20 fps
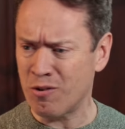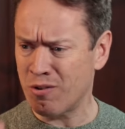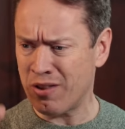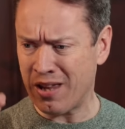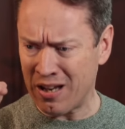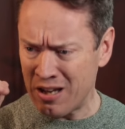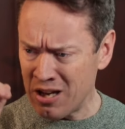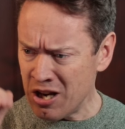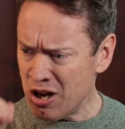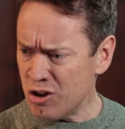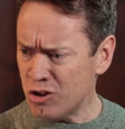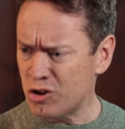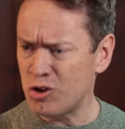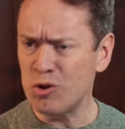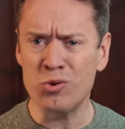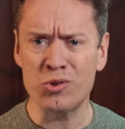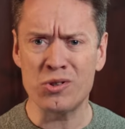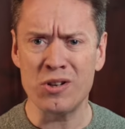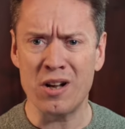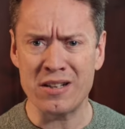or they
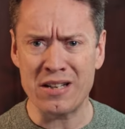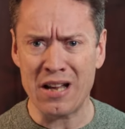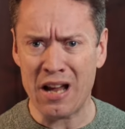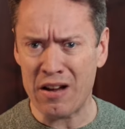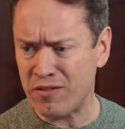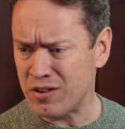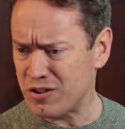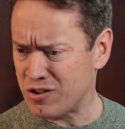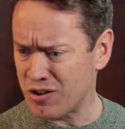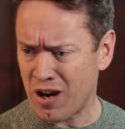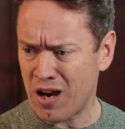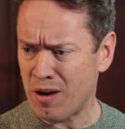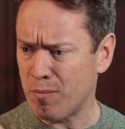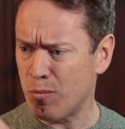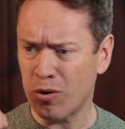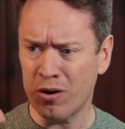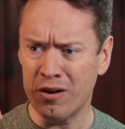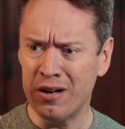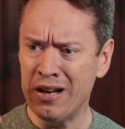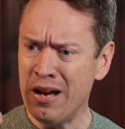choose not to have a
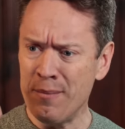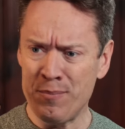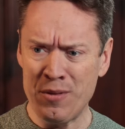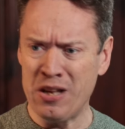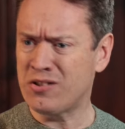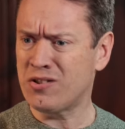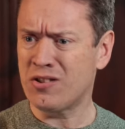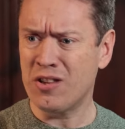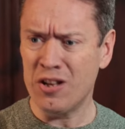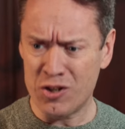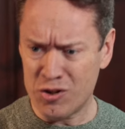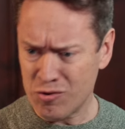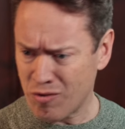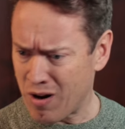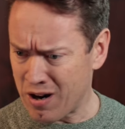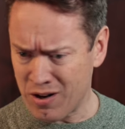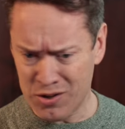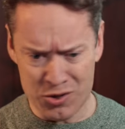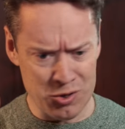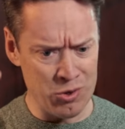job, or it's the
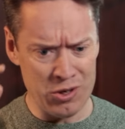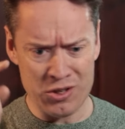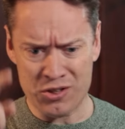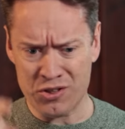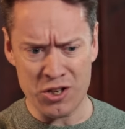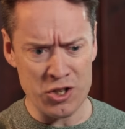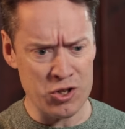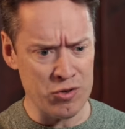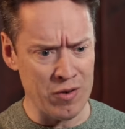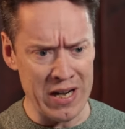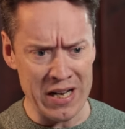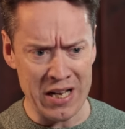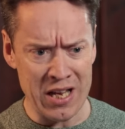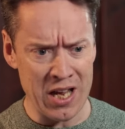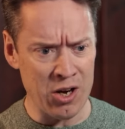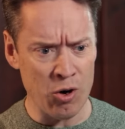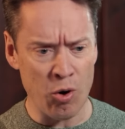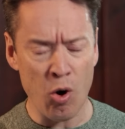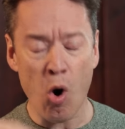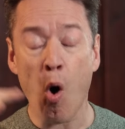drugs, or it's the
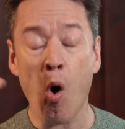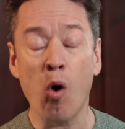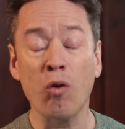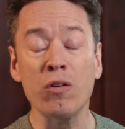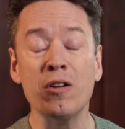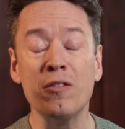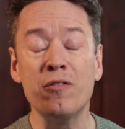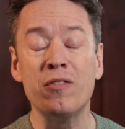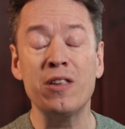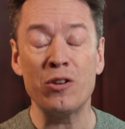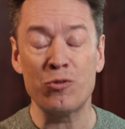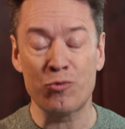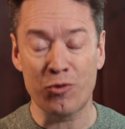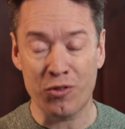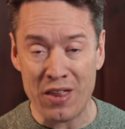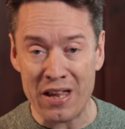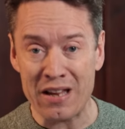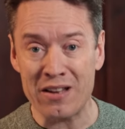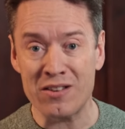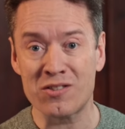drinking, or all of these
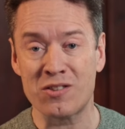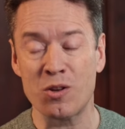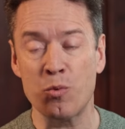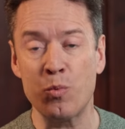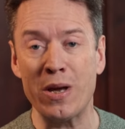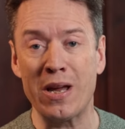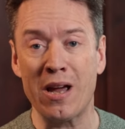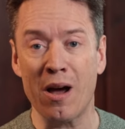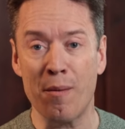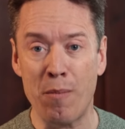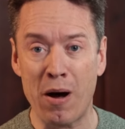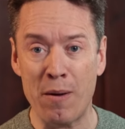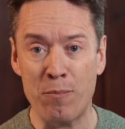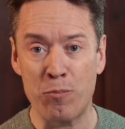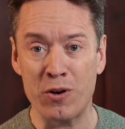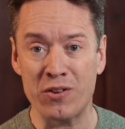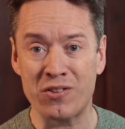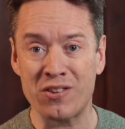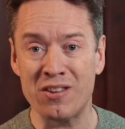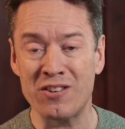things that we come
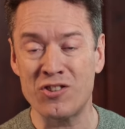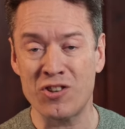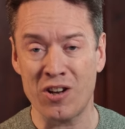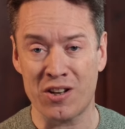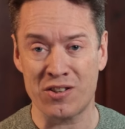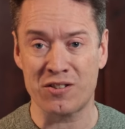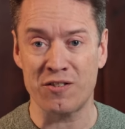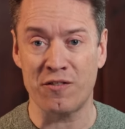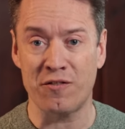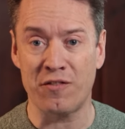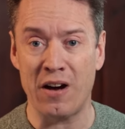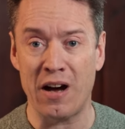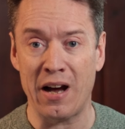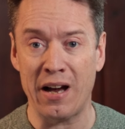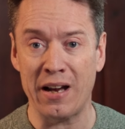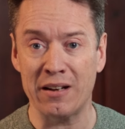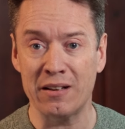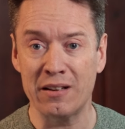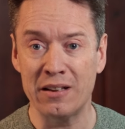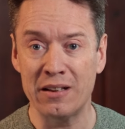up with to
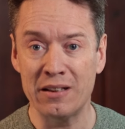justify.